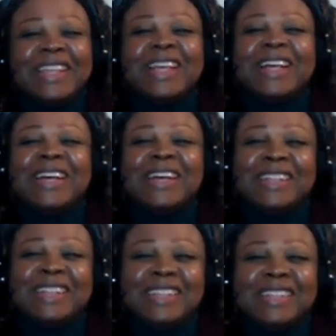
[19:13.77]

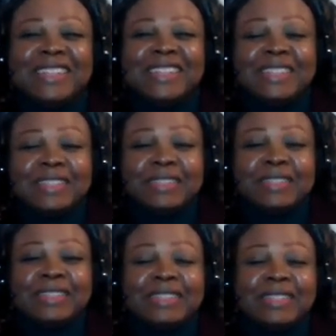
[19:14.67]

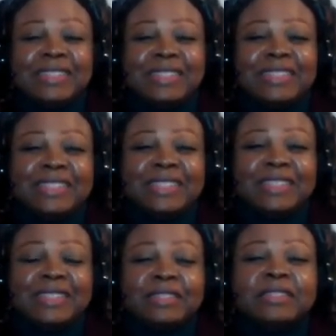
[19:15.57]

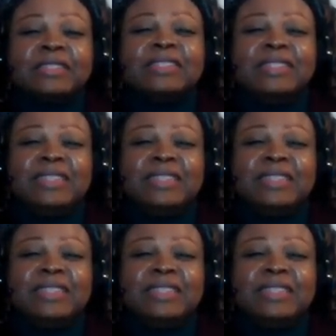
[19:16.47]
The person shown says nothing.